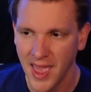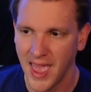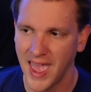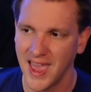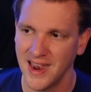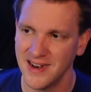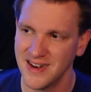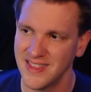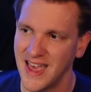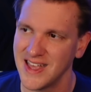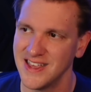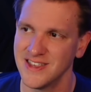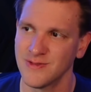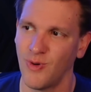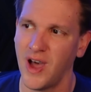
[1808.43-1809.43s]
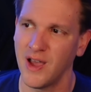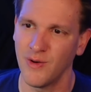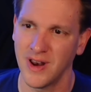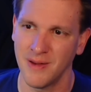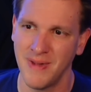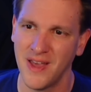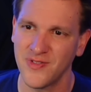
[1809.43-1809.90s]
And that is why
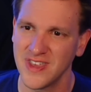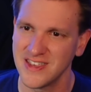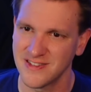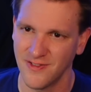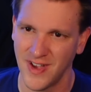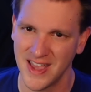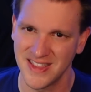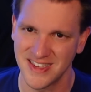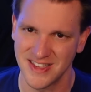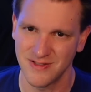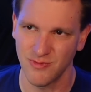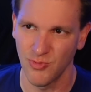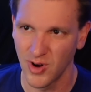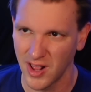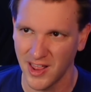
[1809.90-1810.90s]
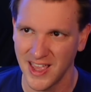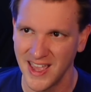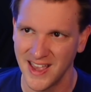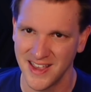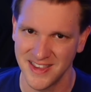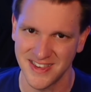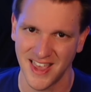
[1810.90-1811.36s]
when I'm at these events, it
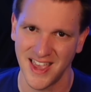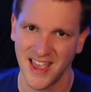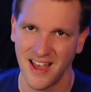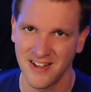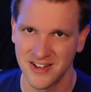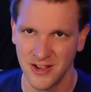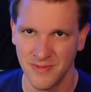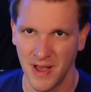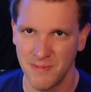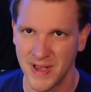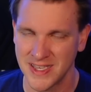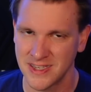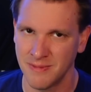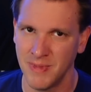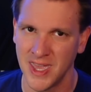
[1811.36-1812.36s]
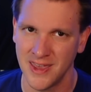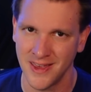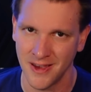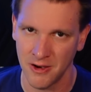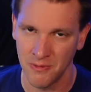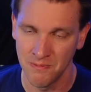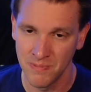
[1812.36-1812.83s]
really is like, I'll do my best to meet
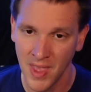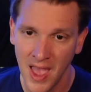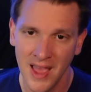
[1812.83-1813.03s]
you.